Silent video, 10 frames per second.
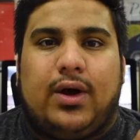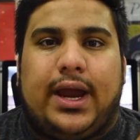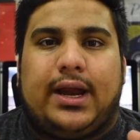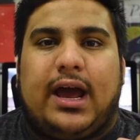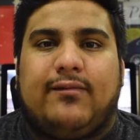
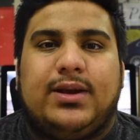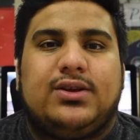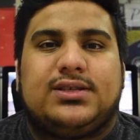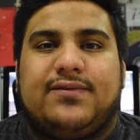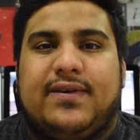and I've been
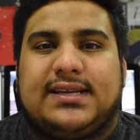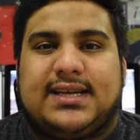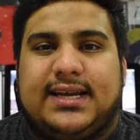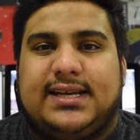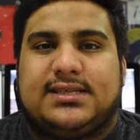using Face
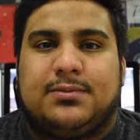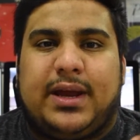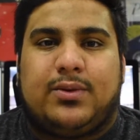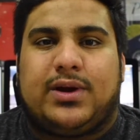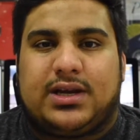ID as the
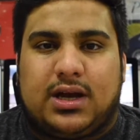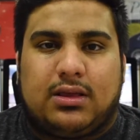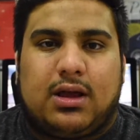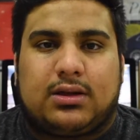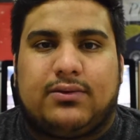main way to
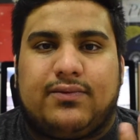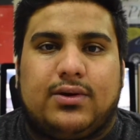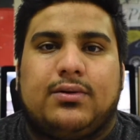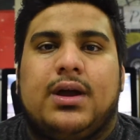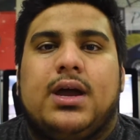unlock the phone.